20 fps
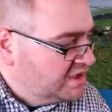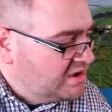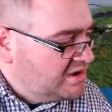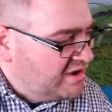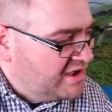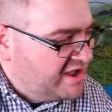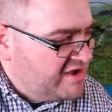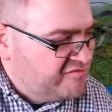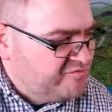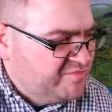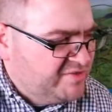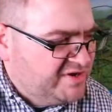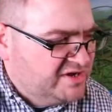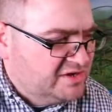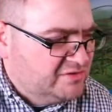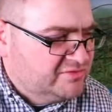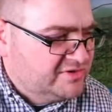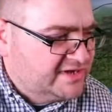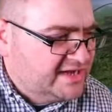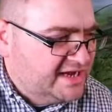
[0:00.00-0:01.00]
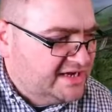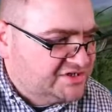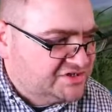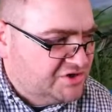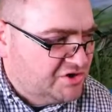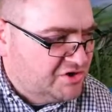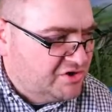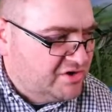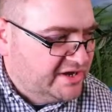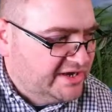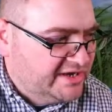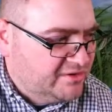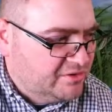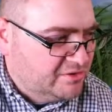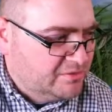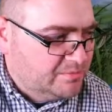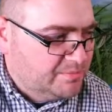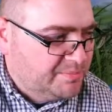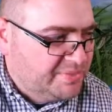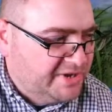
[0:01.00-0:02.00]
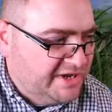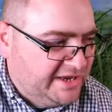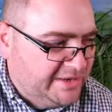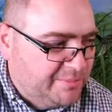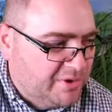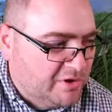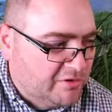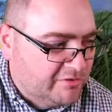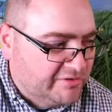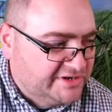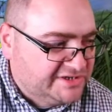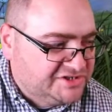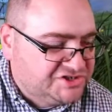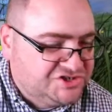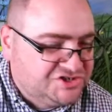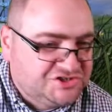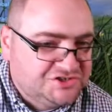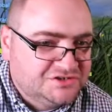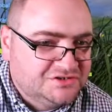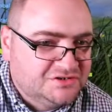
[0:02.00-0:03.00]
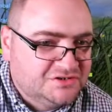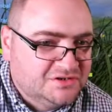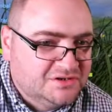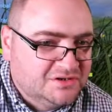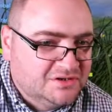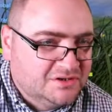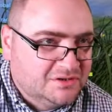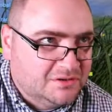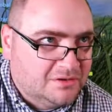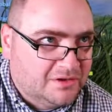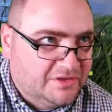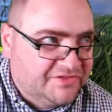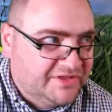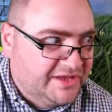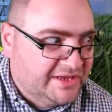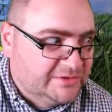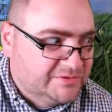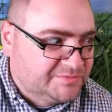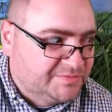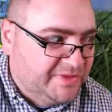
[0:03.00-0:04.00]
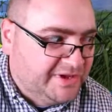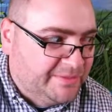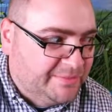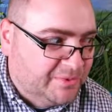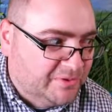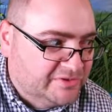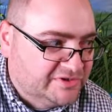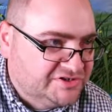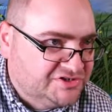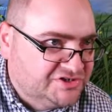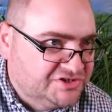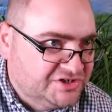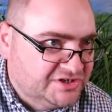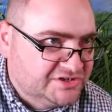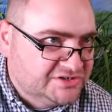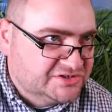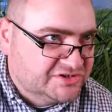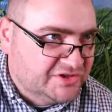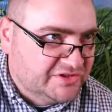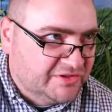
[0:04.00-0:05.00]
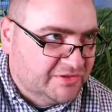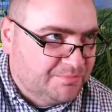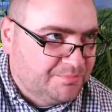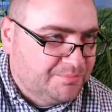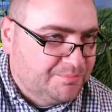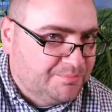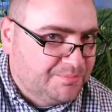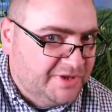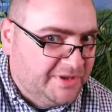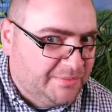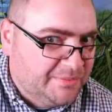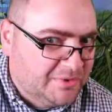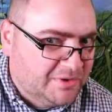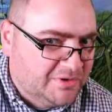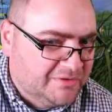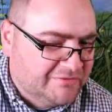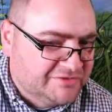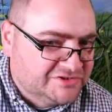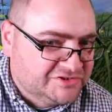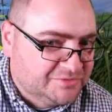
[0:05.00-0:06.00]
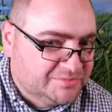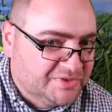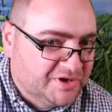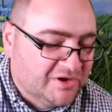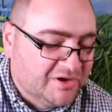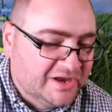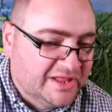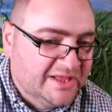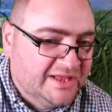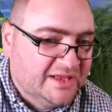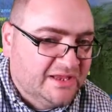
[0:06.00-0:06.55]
I have been known to catch eyed on pea porridge. I think it was pea porridge. It is either pea porridge or barley.